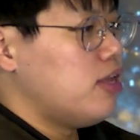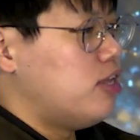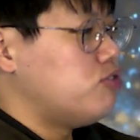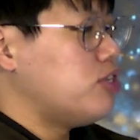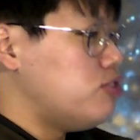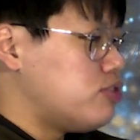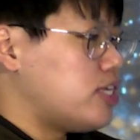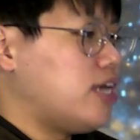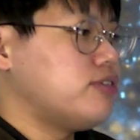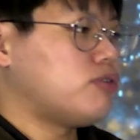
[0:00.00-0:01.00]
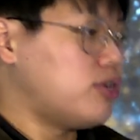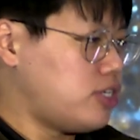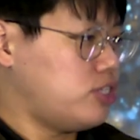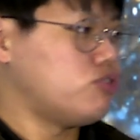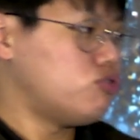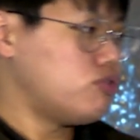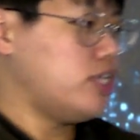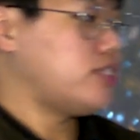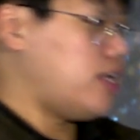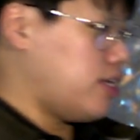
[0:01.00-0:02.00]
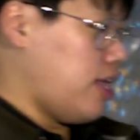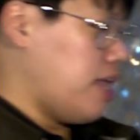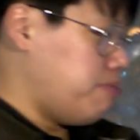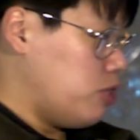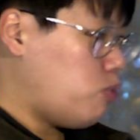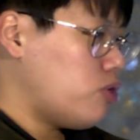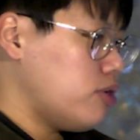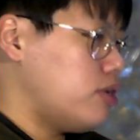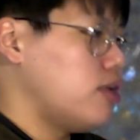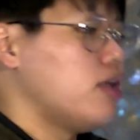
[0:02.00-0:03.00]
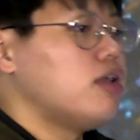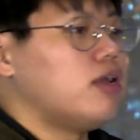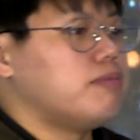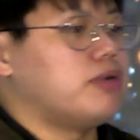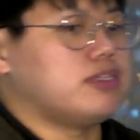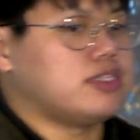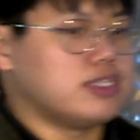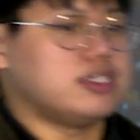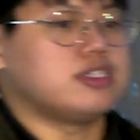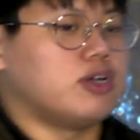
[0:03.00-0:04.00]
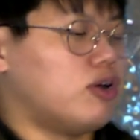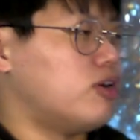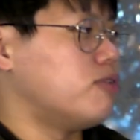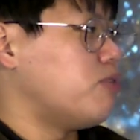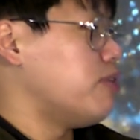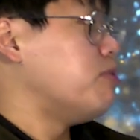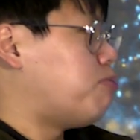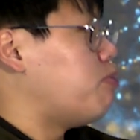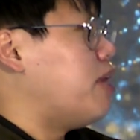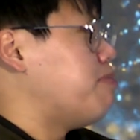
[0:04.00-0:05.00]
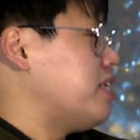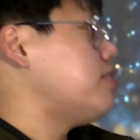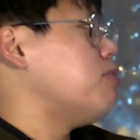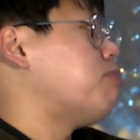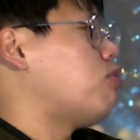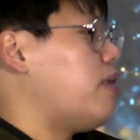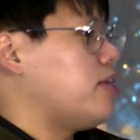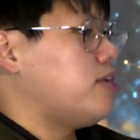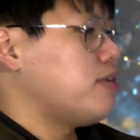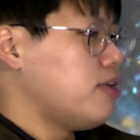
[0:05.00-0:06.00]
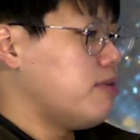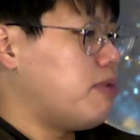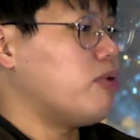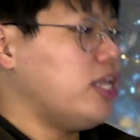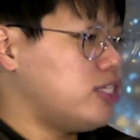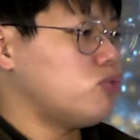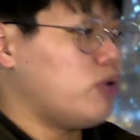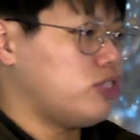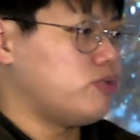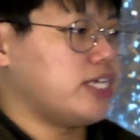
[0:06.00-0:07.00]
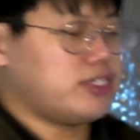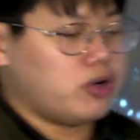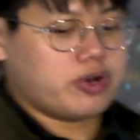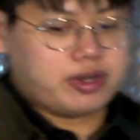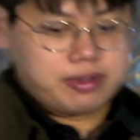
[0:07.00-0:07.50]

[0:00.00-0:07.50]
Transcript: You can use other quantization toolkits like AMD Quark, but this is we provide a very easy way to get started.